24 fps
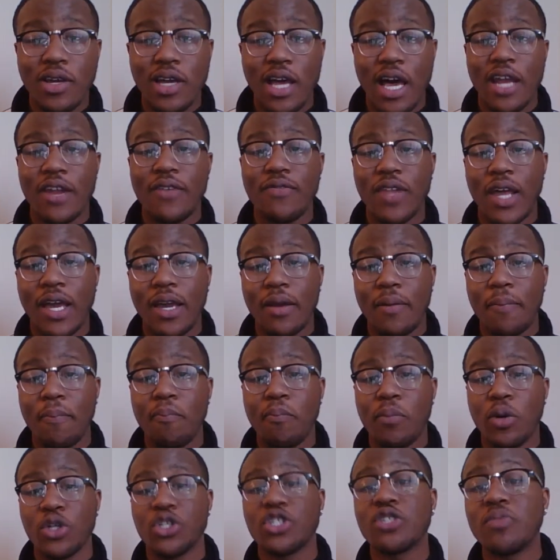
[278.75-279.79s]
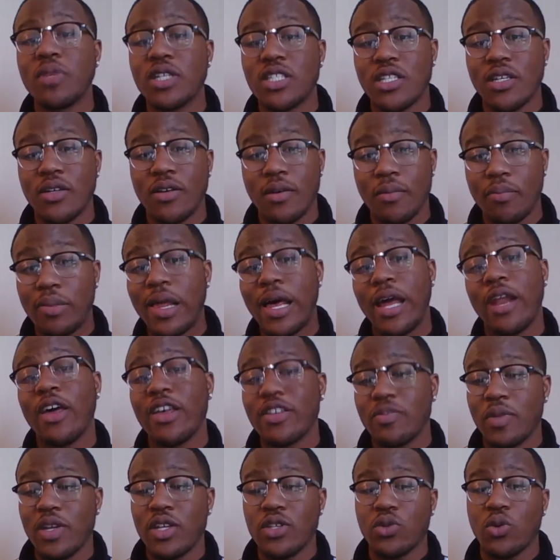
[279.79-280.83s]
kind of like pushed me to apply to
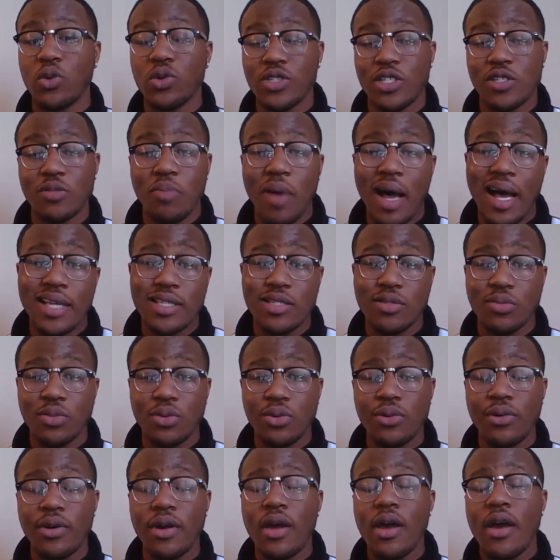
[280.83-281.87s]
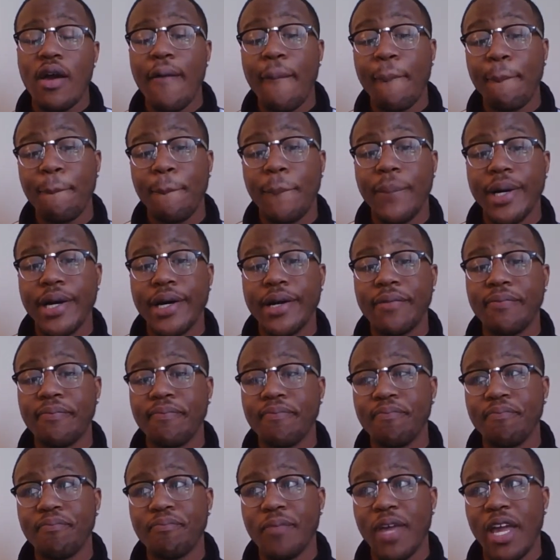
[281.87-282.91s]
as many schools as possible. But
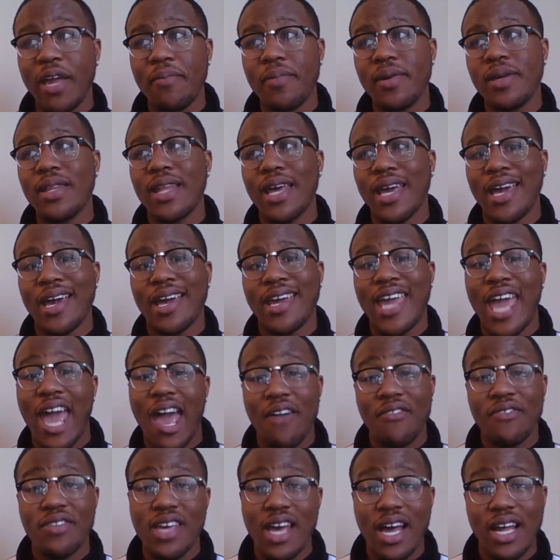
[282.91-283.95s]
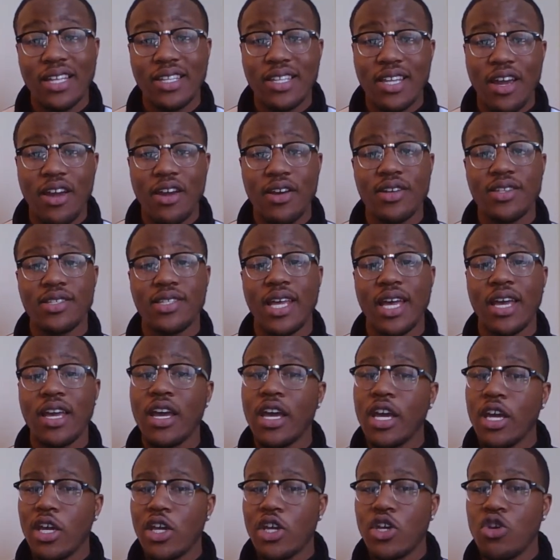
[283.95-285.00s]
maybe like a caveat there is that
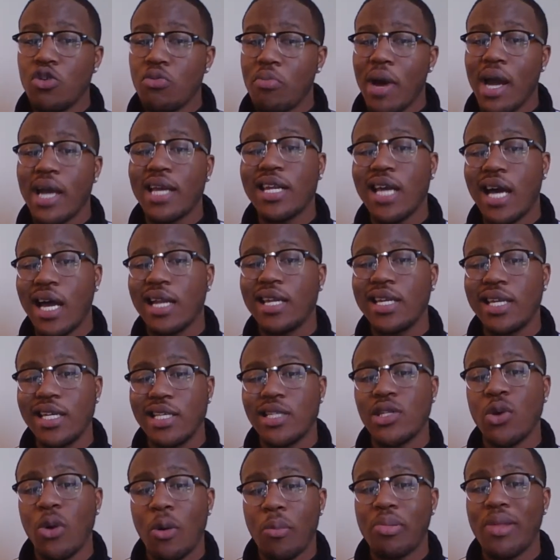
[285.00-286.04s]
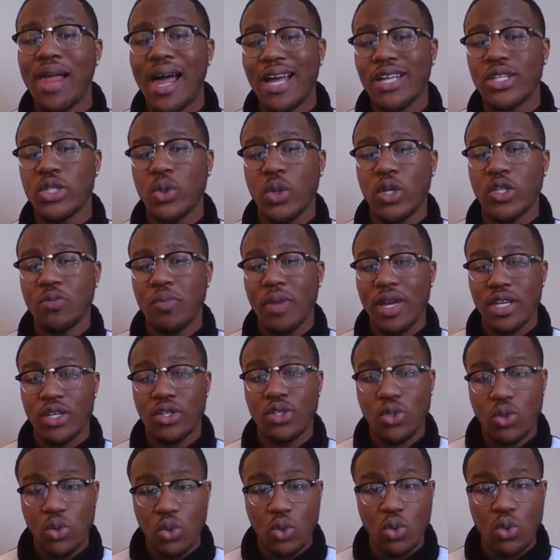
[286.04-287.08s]
you might not need to apply to as many
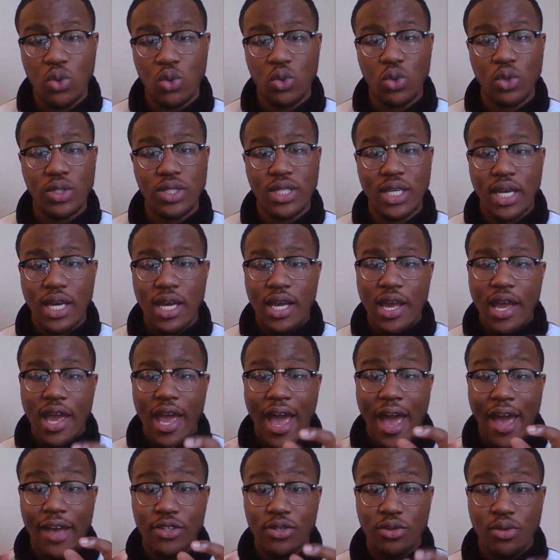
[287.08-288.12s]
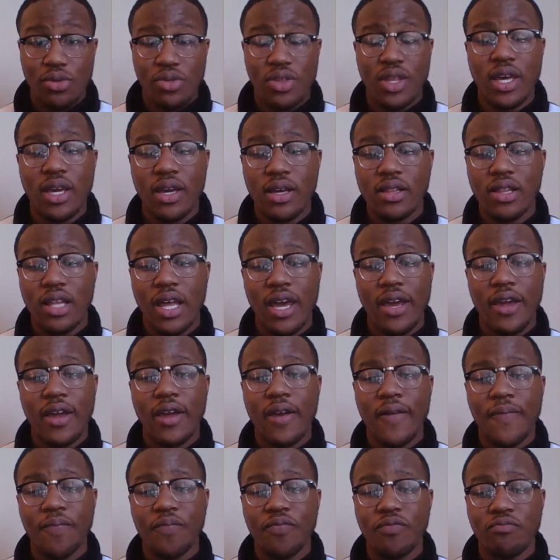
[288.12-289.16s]
schools as you think.
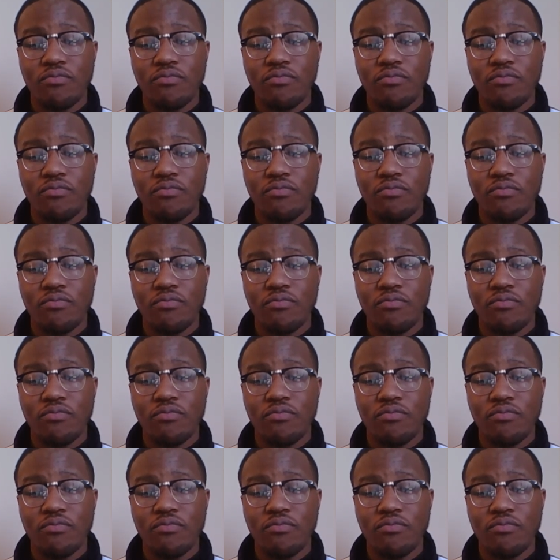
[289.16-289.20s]
Like,